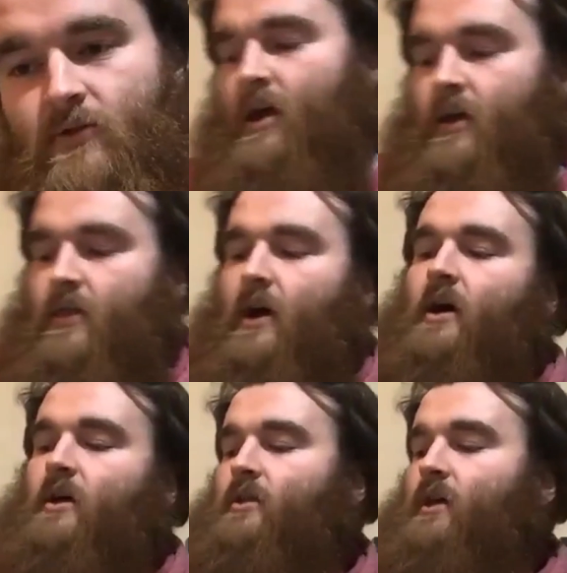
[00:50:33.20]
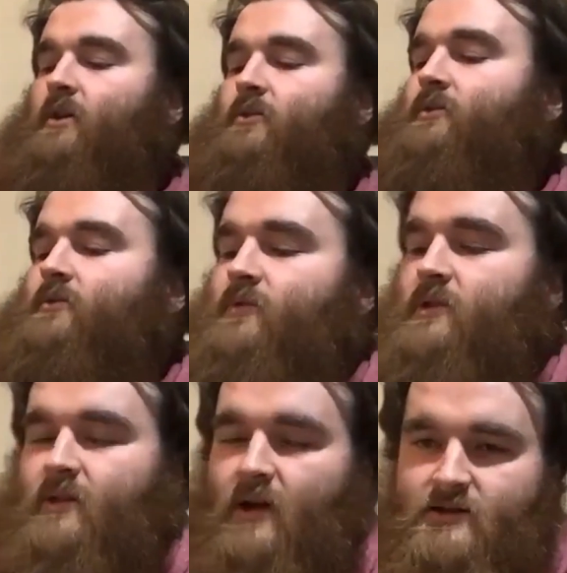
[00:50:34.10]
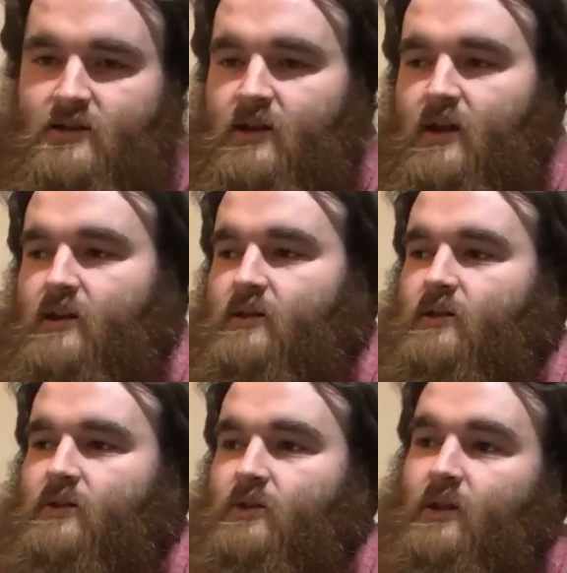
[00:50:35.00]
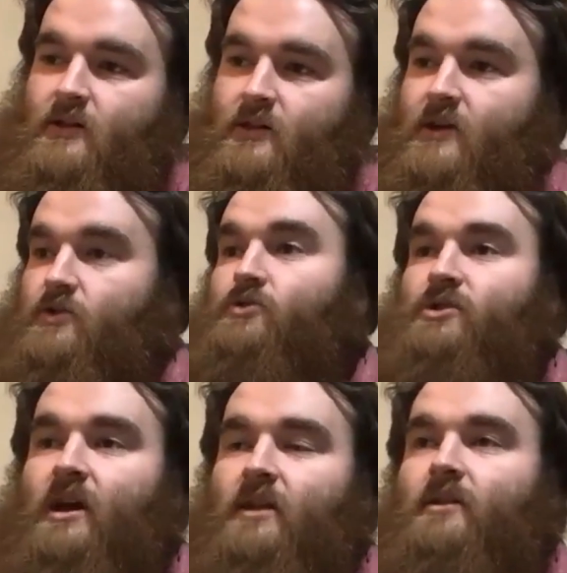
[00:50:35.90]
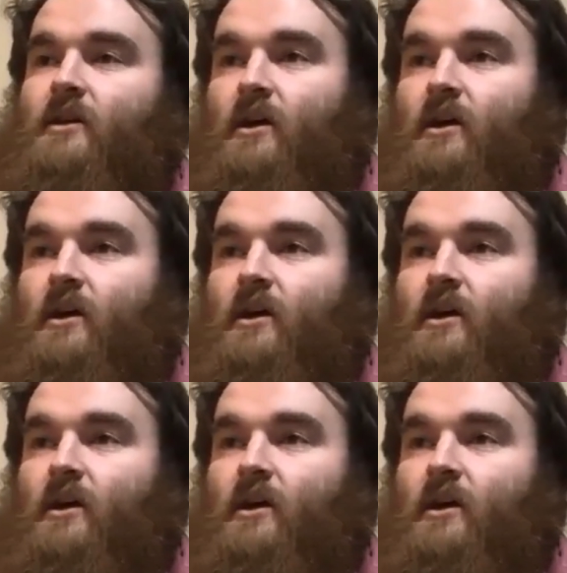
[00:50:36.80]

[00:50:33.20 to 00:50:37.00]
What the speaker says: and that's fantastic. And like you said,